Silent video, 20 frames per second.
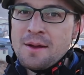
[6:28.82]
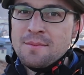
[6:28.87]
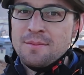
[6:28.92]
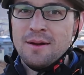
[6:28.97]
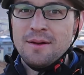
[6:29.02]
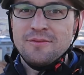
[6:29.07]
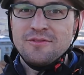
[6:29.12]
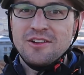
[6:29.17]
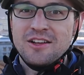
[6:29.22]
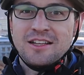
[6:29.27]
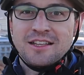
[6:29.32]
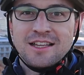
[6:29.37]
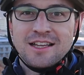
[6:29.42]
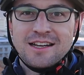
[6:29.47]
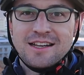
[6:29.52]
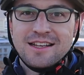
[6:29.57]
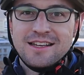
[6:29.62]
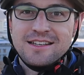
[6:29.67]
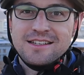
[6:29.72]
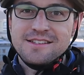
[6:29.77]
piffling
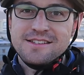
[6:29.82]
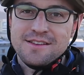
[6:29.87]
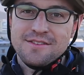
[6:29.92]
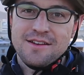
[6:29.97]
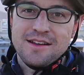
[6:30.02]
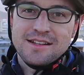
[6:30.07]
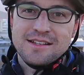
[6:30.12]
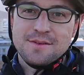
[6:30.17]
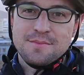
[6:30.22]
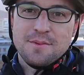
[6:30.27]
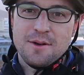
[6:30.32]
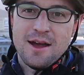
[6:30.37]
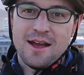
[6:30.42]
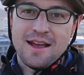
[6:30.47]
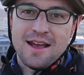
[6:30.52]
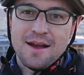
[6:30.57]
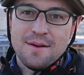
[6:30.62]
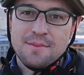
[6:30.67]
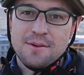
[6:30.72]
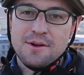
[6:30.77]
little hills I've had to
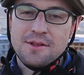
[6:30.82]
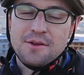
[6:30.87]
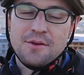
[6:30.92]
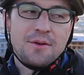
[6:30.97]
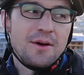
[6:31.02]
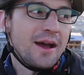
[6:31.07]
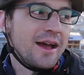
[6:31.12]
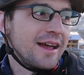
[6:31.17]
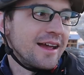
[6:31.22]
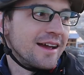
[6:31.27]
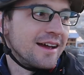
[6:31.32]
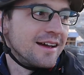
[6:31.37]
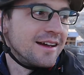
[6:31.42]
bike up on the way.